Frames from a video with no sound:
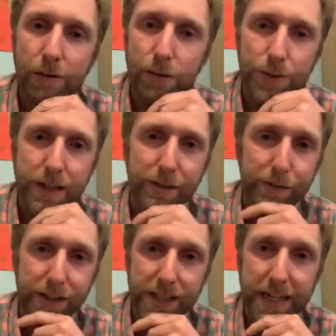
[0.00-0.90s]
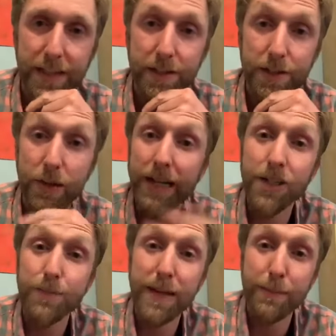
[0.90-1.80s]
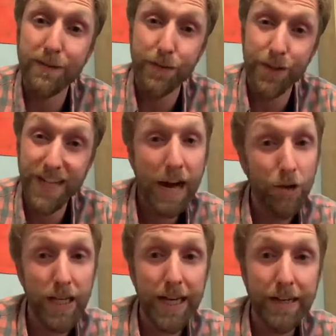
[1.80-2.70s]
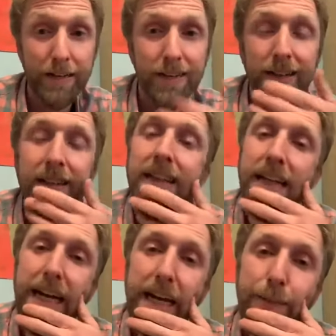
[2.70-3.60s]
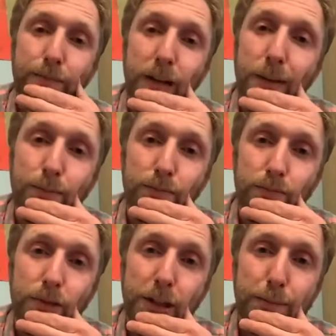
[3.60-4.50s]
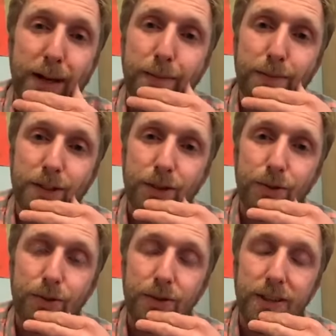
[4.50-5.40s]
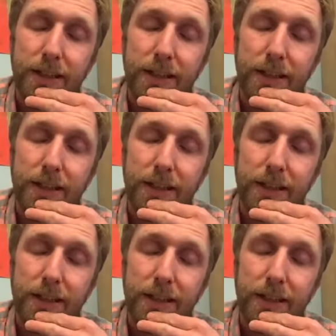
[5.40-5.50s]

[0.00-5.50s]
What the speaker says: it was going to fit together. So I just made my first outline, and I'm really pumped to